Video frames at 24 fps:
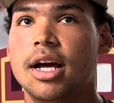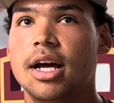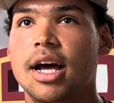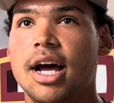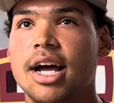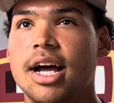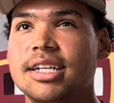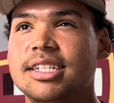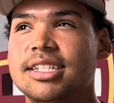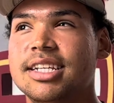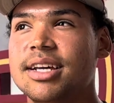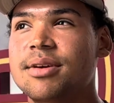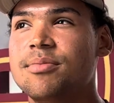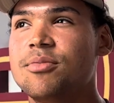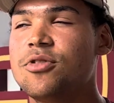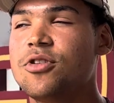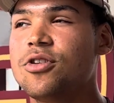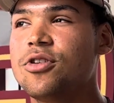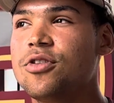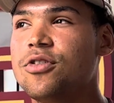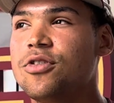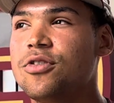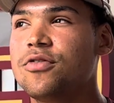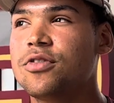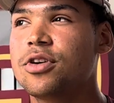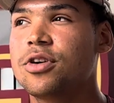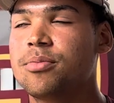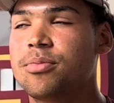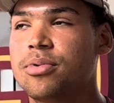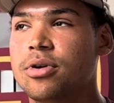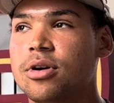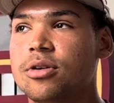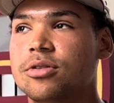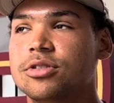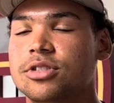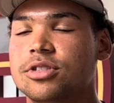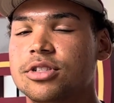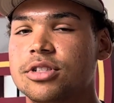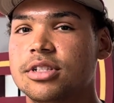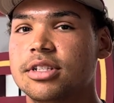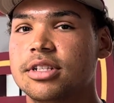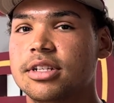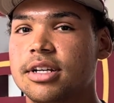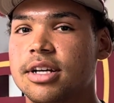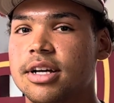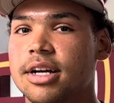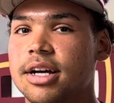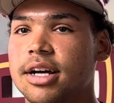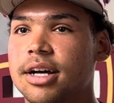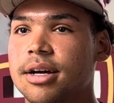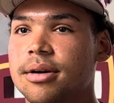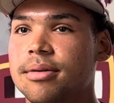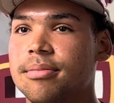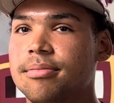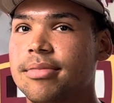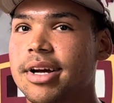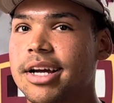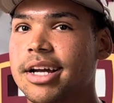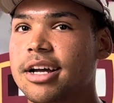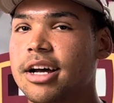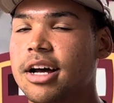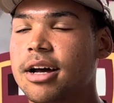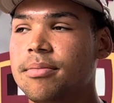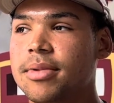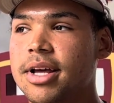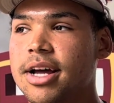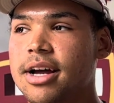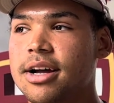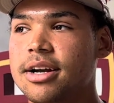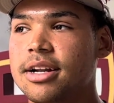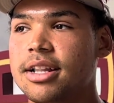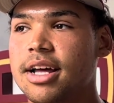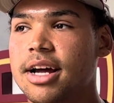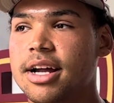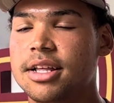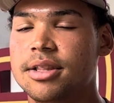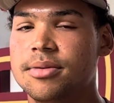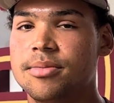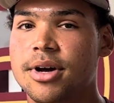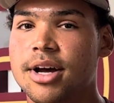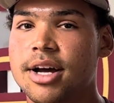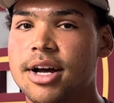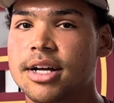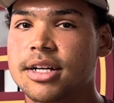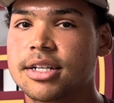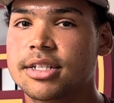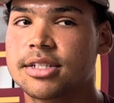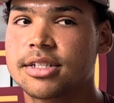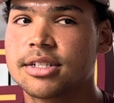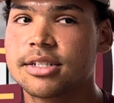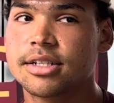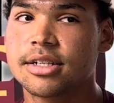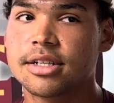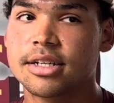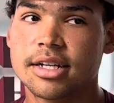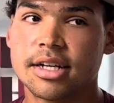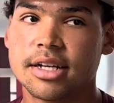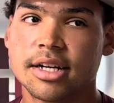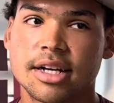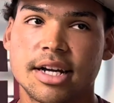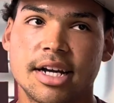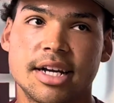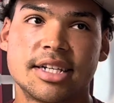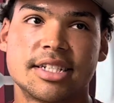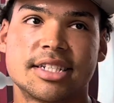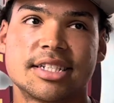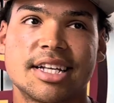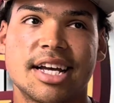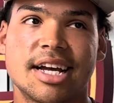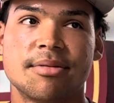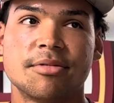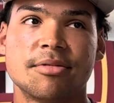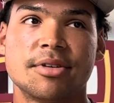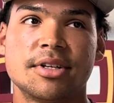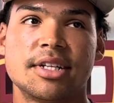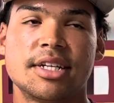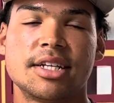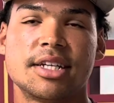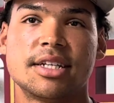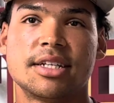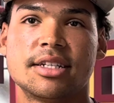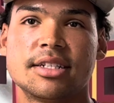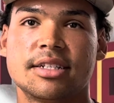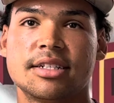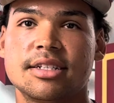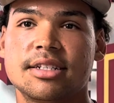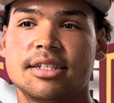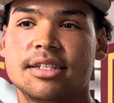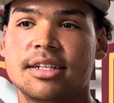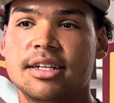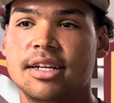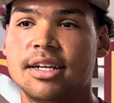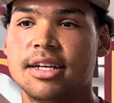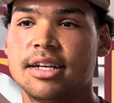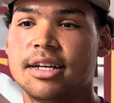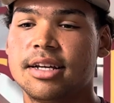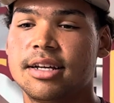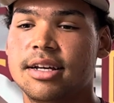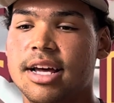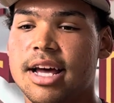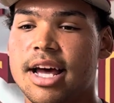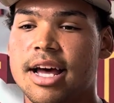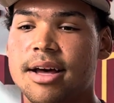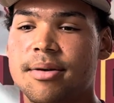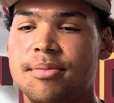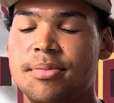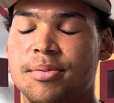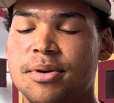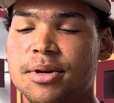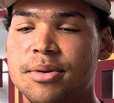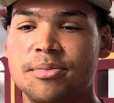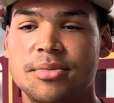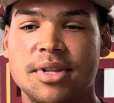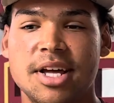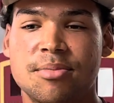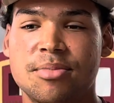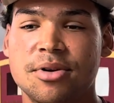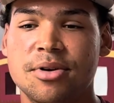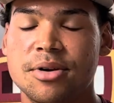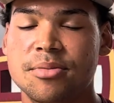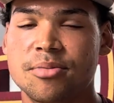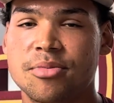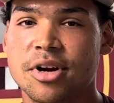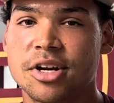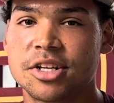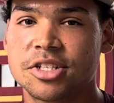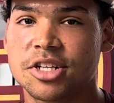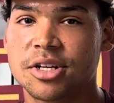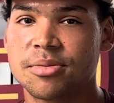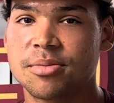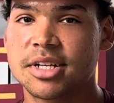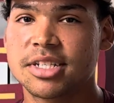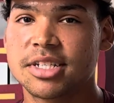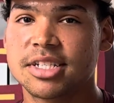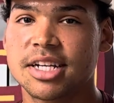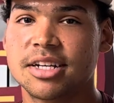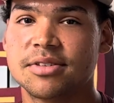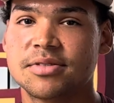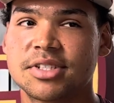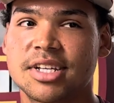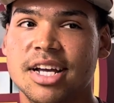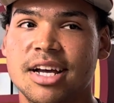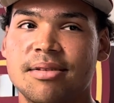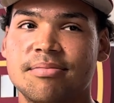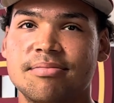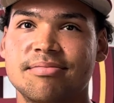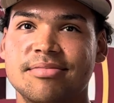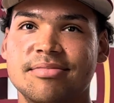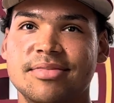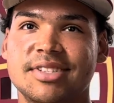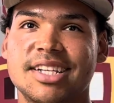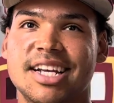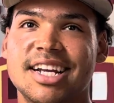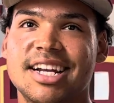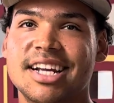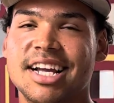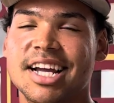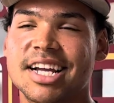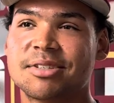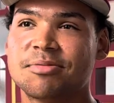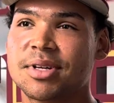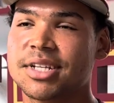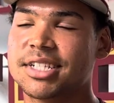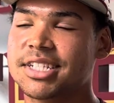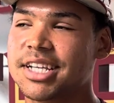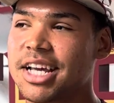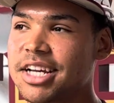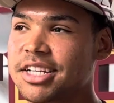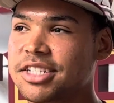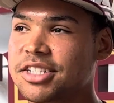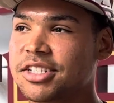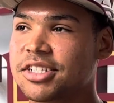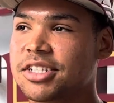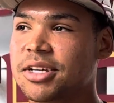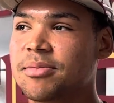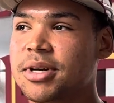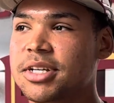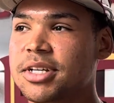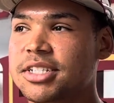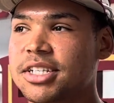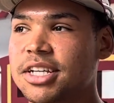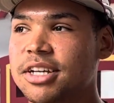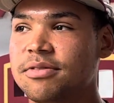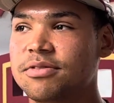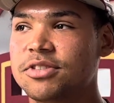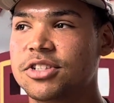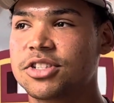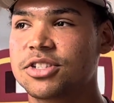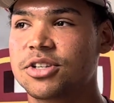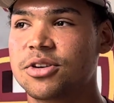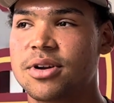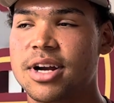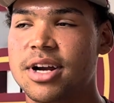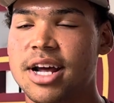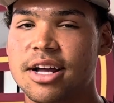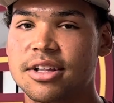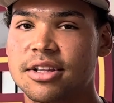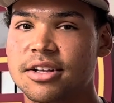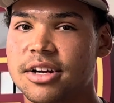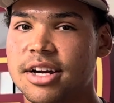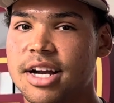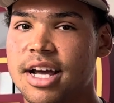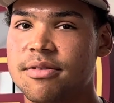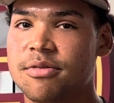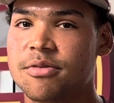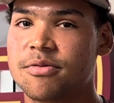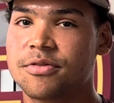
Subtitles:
I say more approach. I calmed down a lot in the box. I stopped really putting pressure on myself, stopped setting expectations on myself, just going out there and having